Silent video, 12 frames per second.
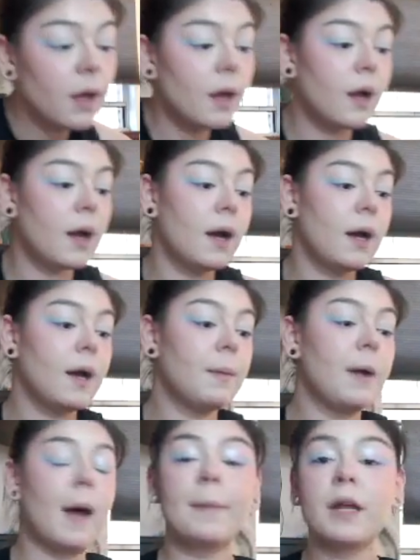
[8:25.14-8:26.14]

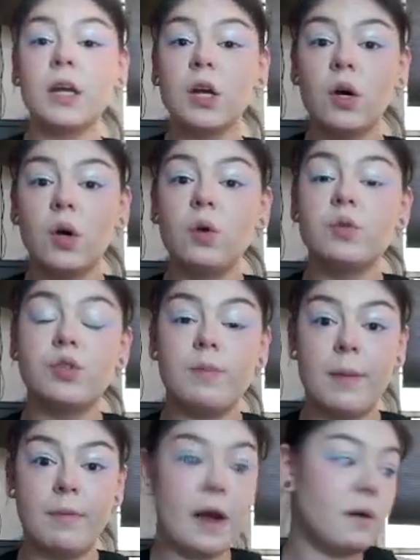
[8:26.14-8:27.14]
I'm gonna go do
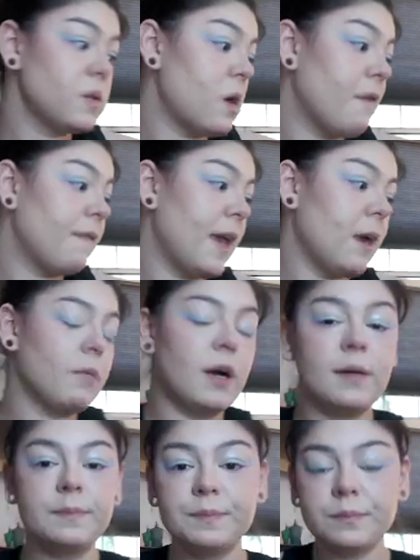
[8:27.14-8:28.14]
my brows off
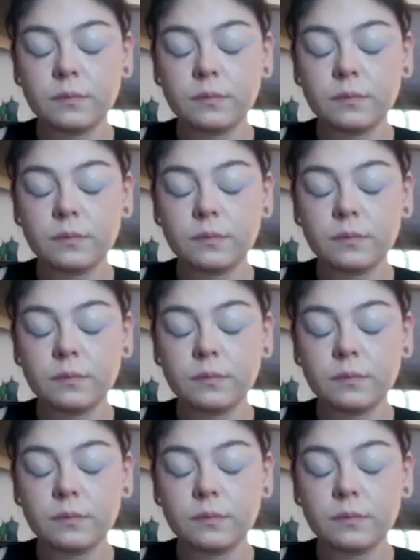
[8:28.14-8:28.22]
camera.